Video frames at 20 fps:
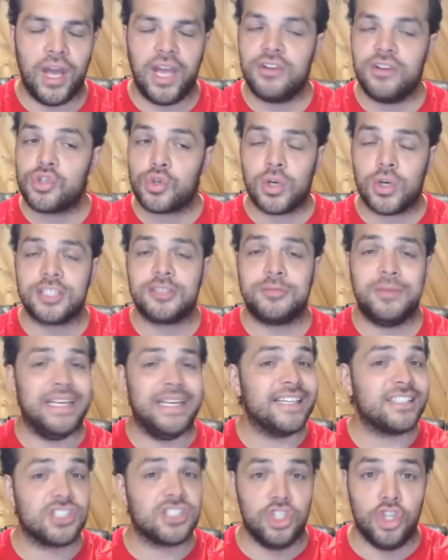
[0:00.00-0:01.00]
And trust me,
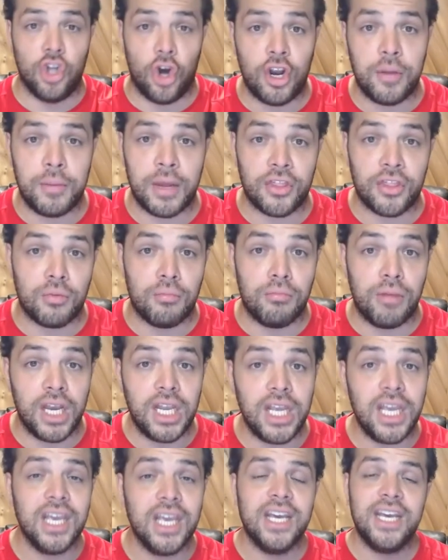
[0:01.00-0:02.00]
it's not about the
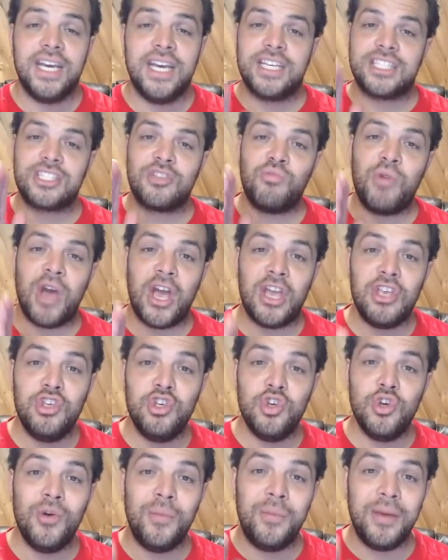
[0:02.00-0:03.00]
money. It's about
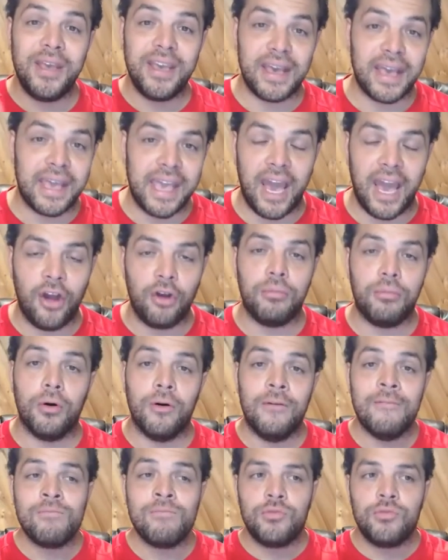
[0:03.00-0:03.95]
you being accountable.